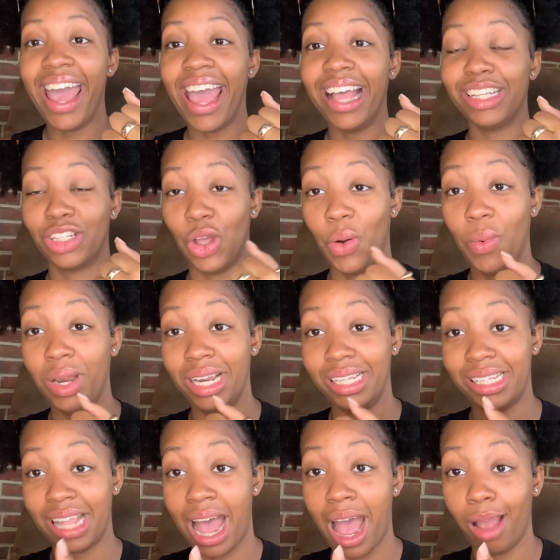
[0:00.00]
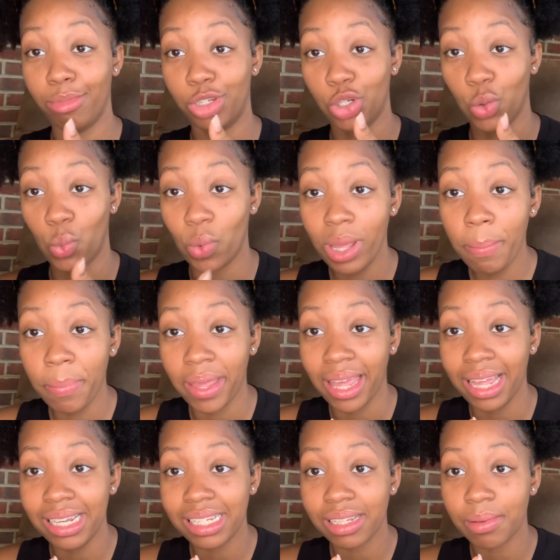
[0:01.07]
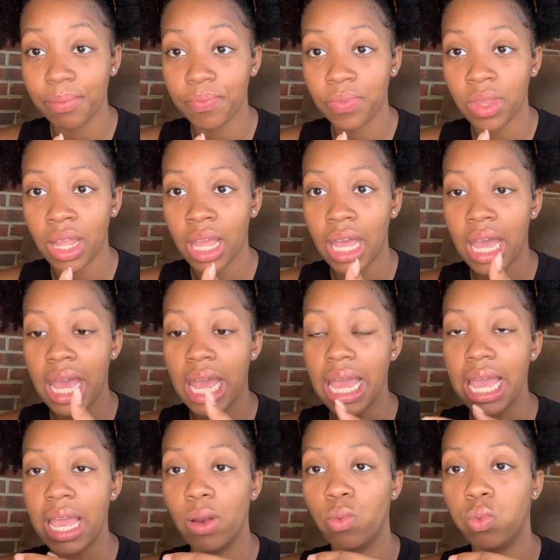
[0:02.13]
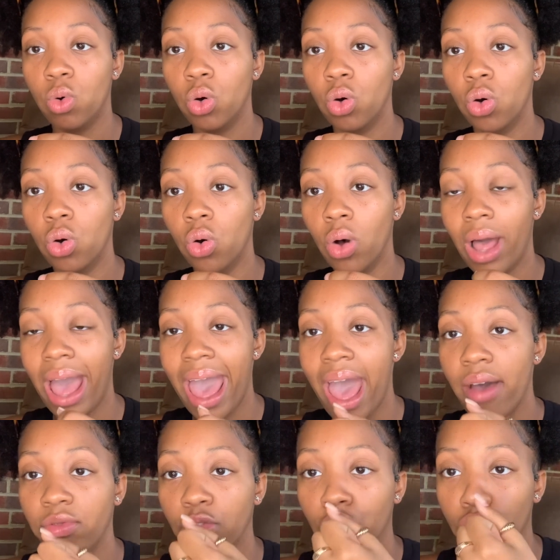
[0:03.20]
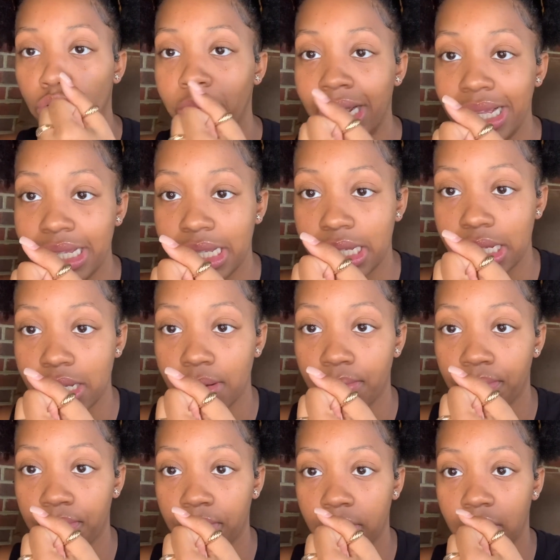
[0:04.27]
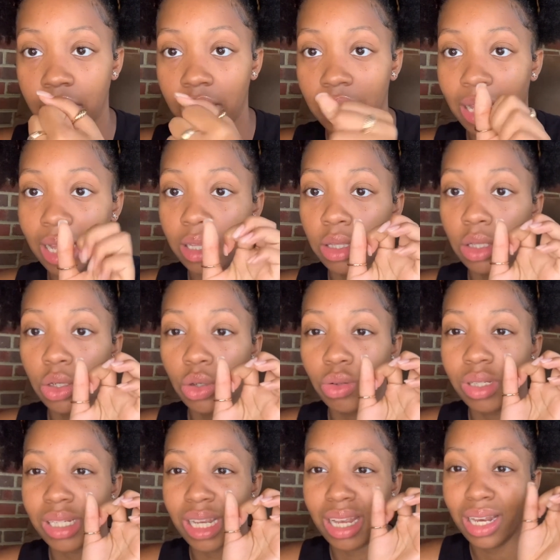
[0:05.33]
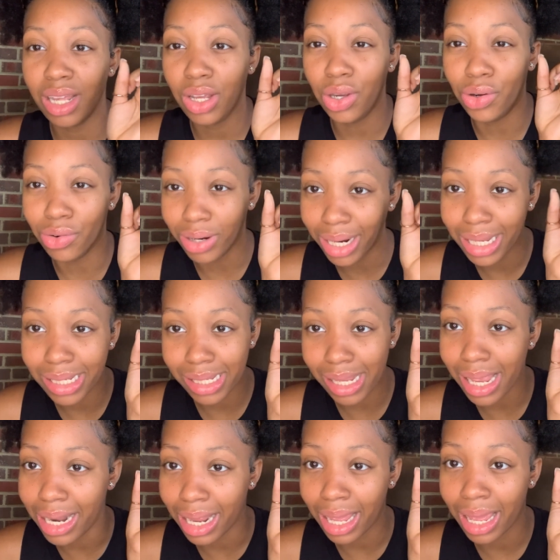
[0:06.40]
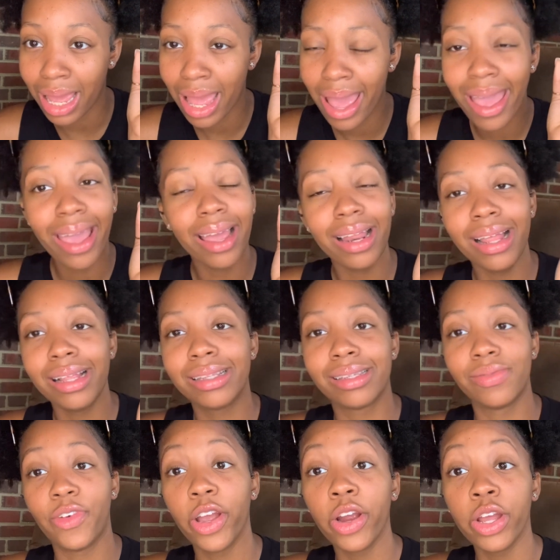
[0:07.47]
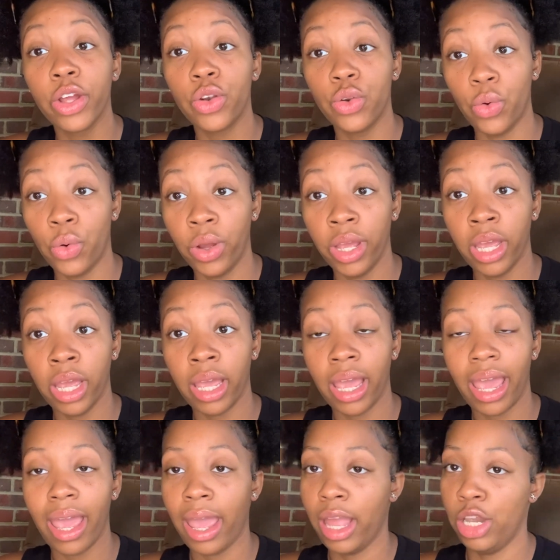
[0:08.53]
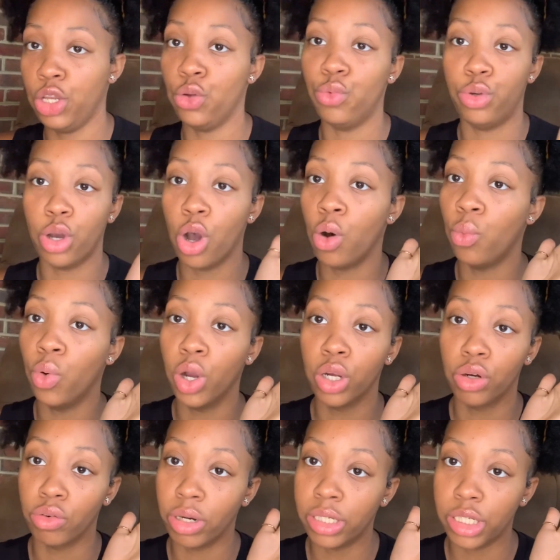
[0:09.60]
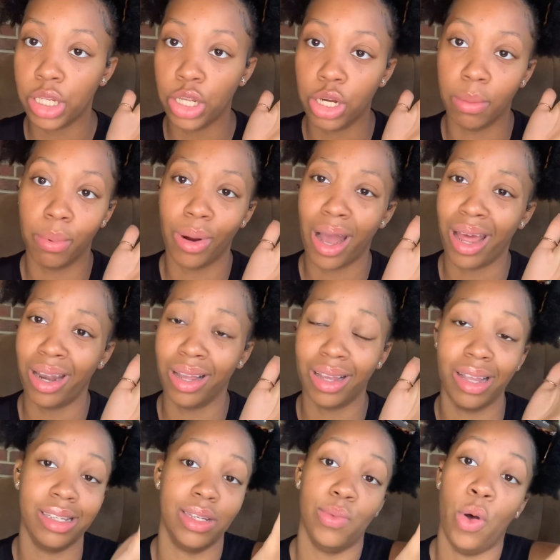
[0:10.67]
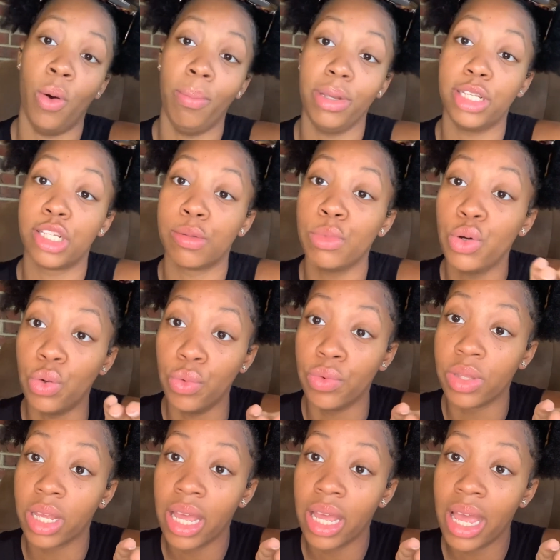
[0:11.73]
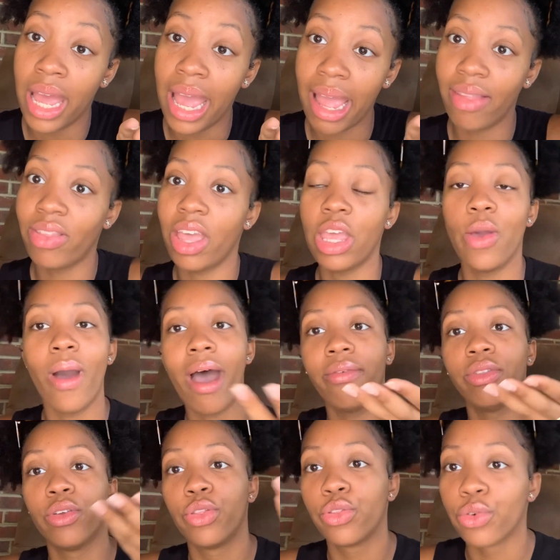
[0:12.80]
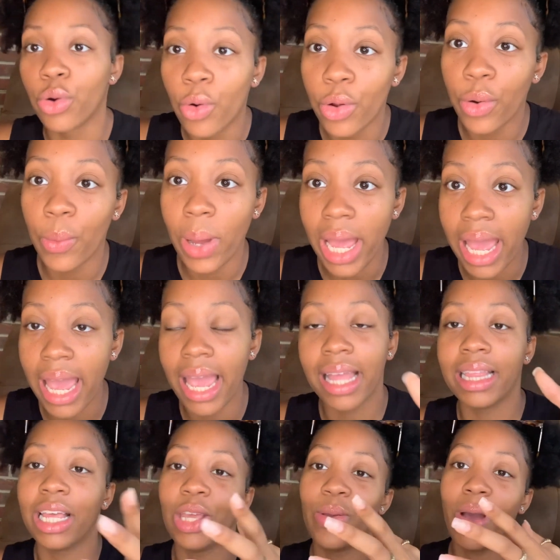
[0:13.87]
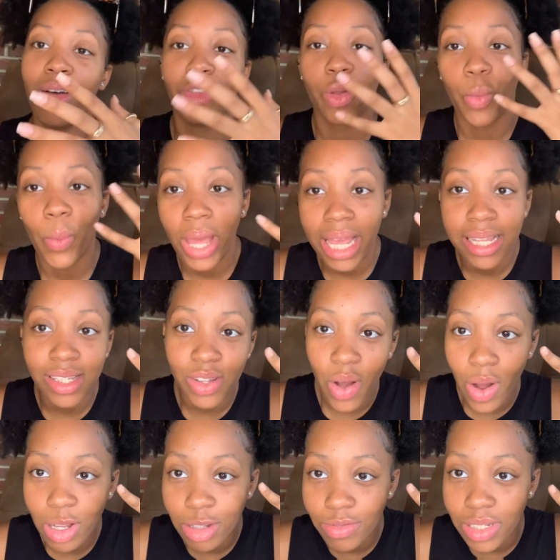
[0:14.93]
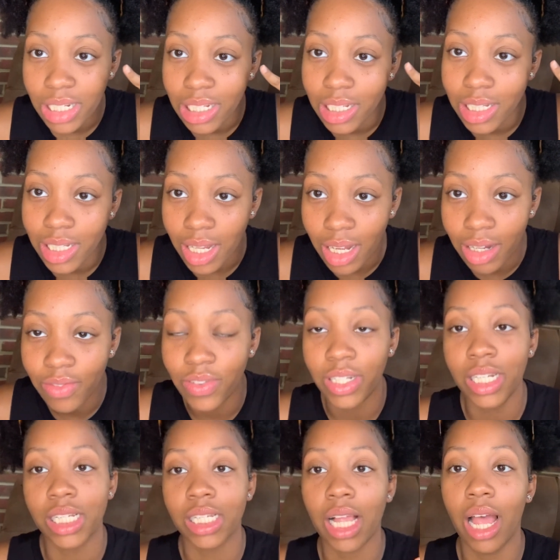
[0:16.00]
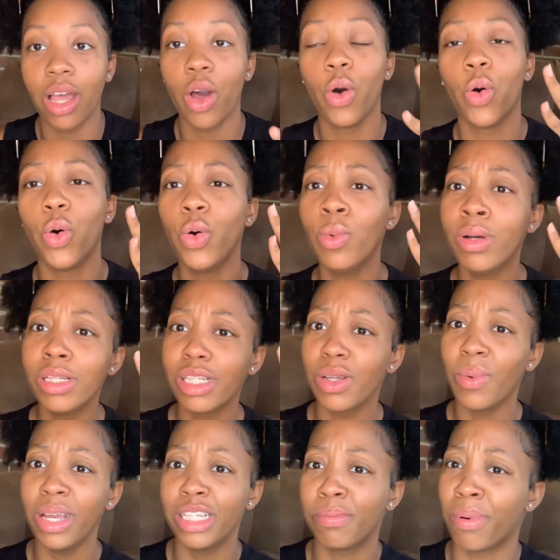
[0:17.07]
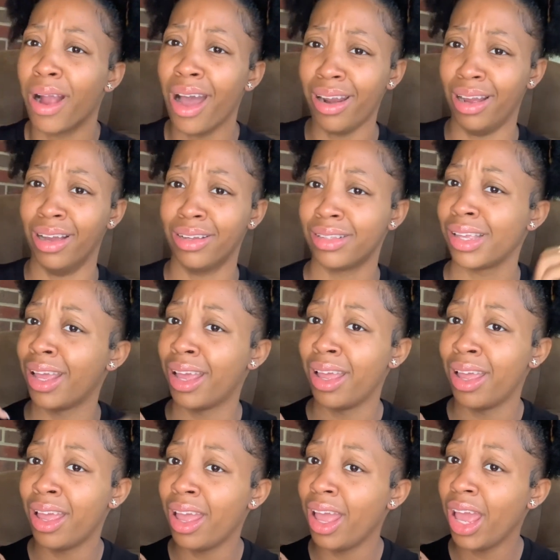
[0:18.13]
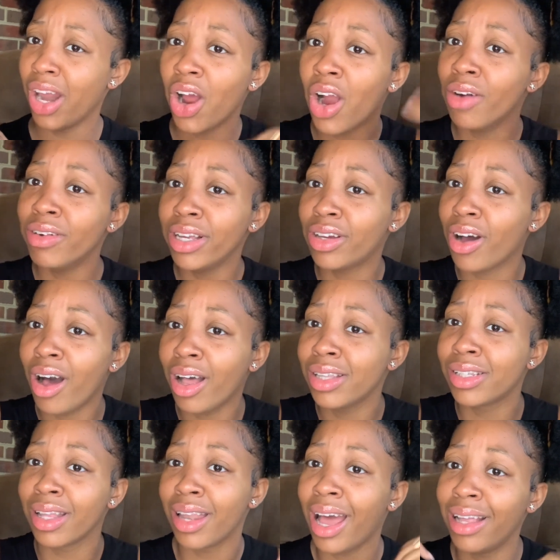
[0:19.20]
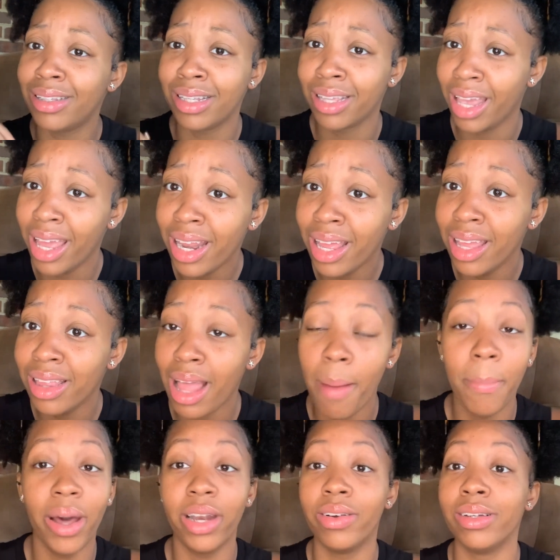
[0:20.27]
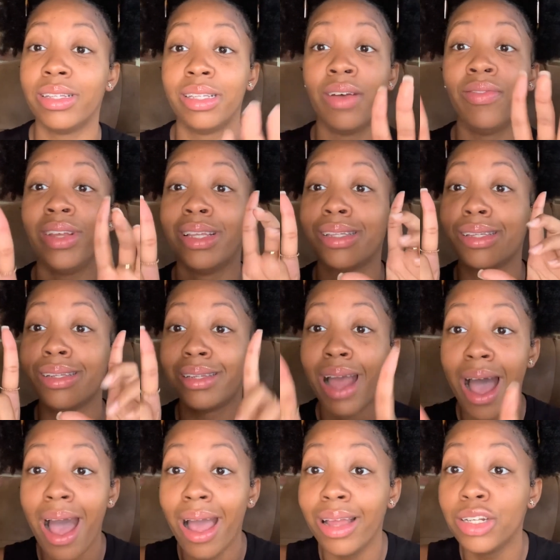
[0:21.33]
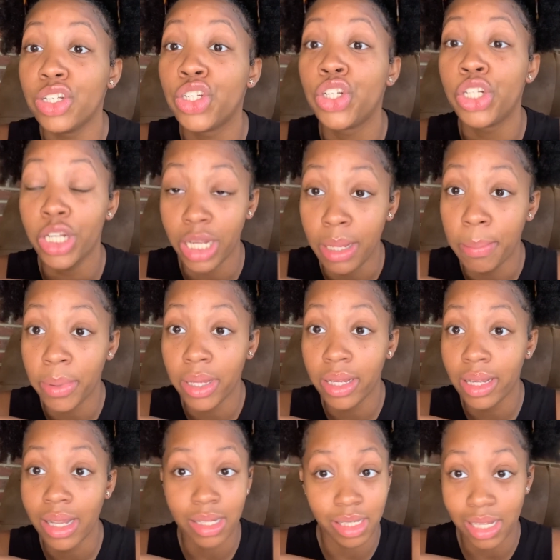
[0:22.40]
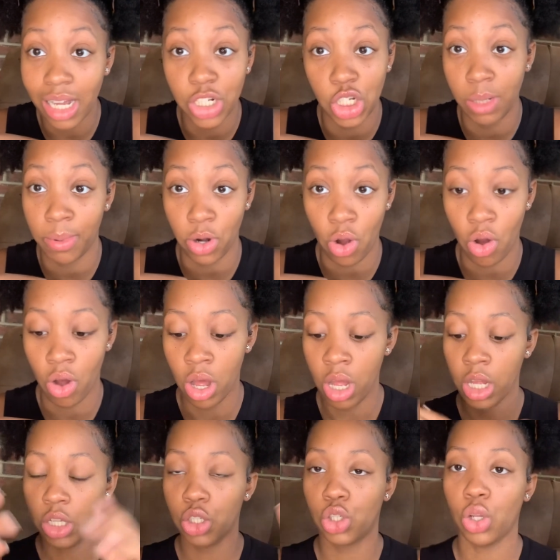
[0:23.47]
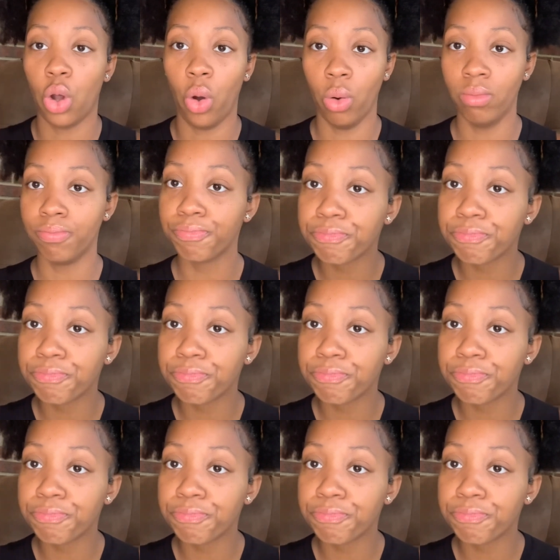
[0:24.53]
So when it's time to whip it, it will have grits, like little teeny grits in it. And it's very annoying, and you don't want grits in your product because it won't be smooth. And then you have to throw it away, and then you have to waste all of this stuff. And it's like, who wants to waste product? It already costs a lot to get it. That butter and stuff is not cheap. It's not cheap at all. So